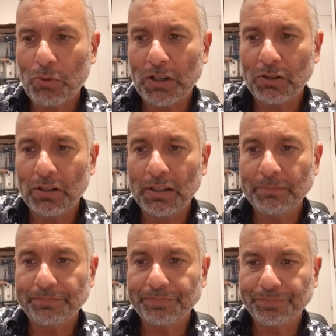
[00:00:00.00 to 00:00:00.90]
one
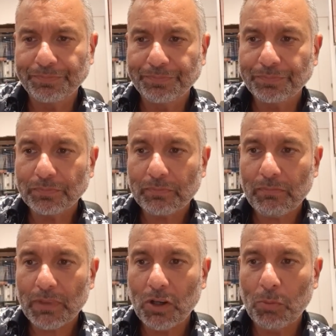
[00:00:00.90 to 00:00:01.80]
on
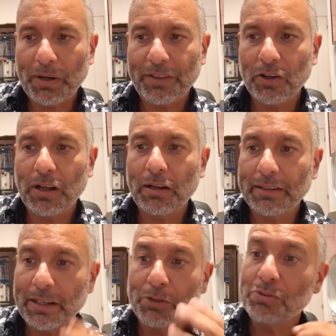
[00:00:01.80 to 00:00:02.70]
Barcelona,
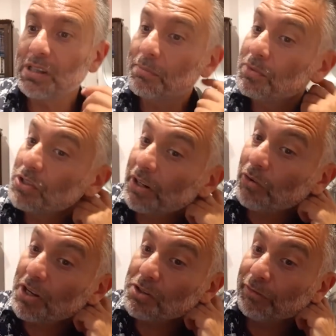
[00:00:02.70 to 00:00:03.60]
the new team
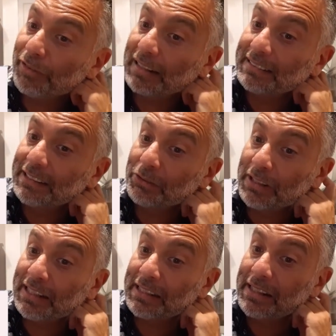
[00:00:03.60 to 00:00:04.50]
generation, Fati,
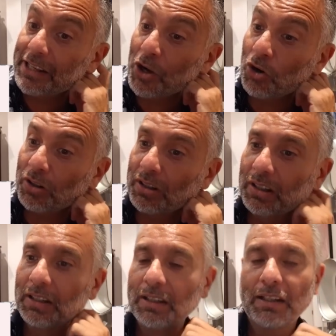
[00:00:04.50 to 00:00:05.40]
Ricky, the young
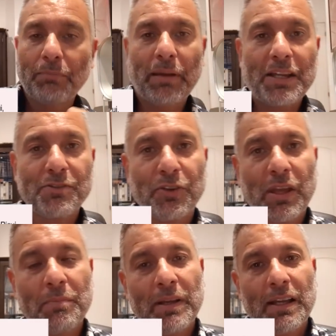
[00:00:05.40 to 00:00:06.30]
plans for
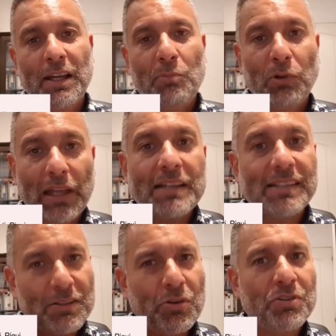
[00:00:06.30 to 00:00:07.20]
them. Well, that's
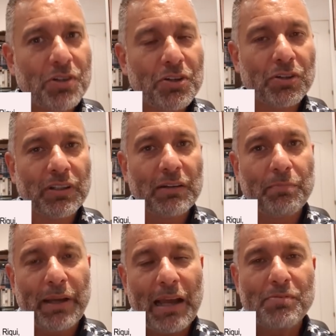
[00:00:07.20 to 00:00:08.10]
the transition that
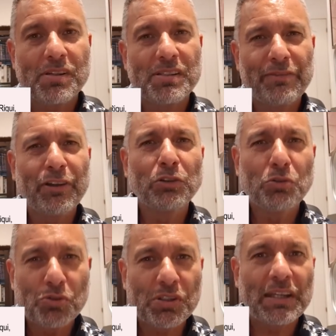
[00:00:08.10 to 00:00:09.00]
perhaps is difficult
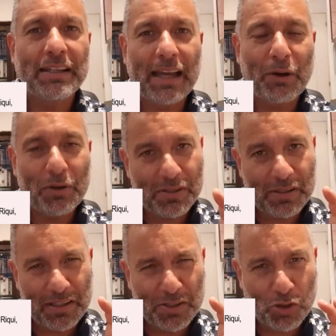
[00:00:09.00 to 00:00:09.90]
to see now, as
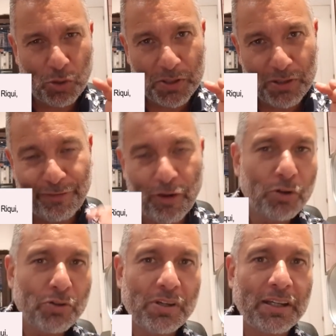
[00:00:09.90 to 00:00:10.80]
there's so much
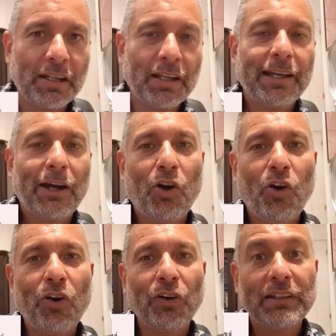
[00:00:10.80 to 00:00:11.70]
focusing
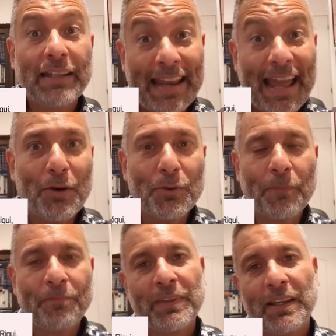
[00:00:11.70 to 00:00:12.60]
on the now.
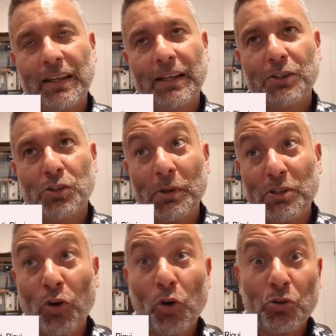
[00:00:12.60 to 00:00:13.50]
So much
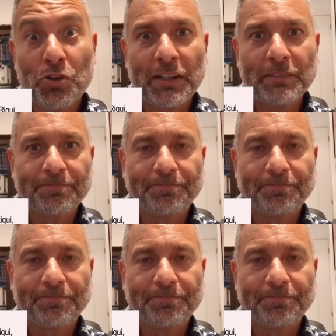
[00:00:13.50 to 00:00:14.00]
focusing